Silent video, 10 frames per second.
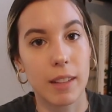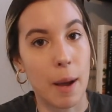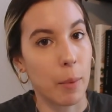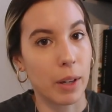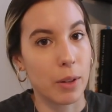
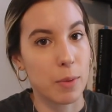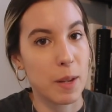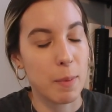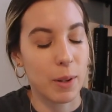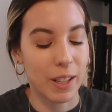I'm one of those
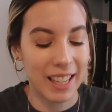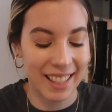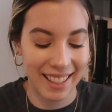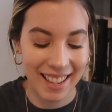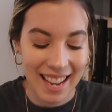people.
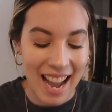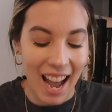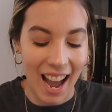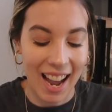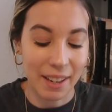
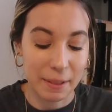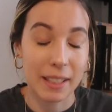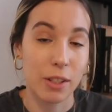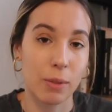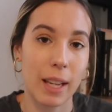I
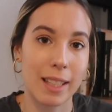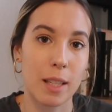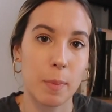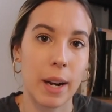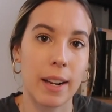really do like
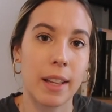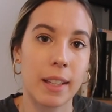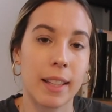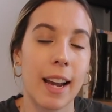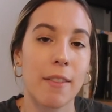this brand. I
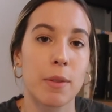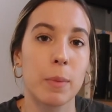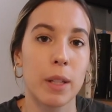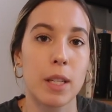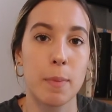think they have
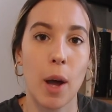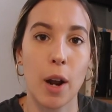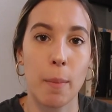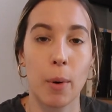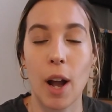some really
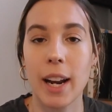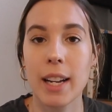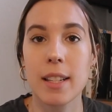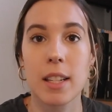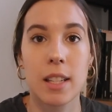spot on
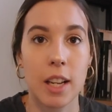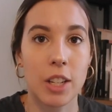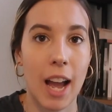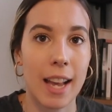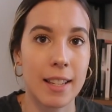products,
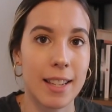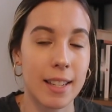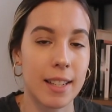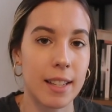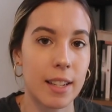such as
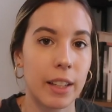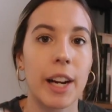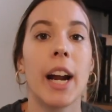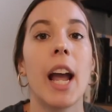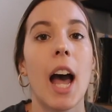this
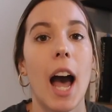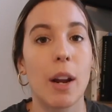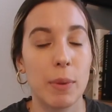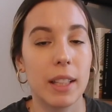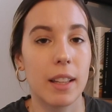concealer.
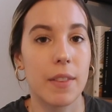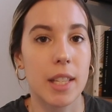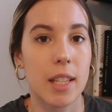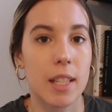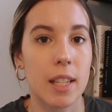I really love
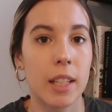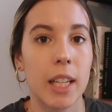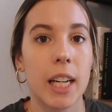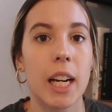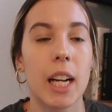this
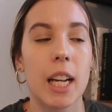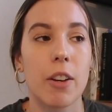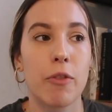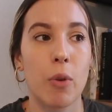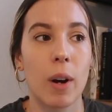concealer
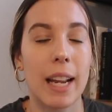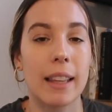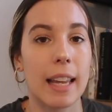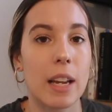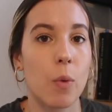for
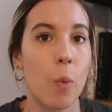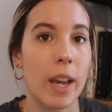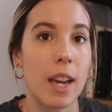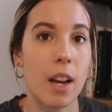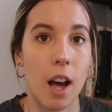a
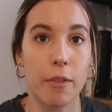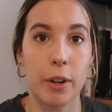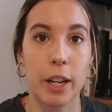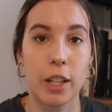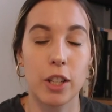lightweight
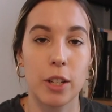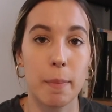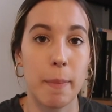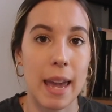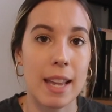coverage
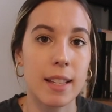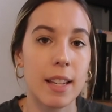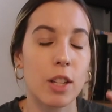base.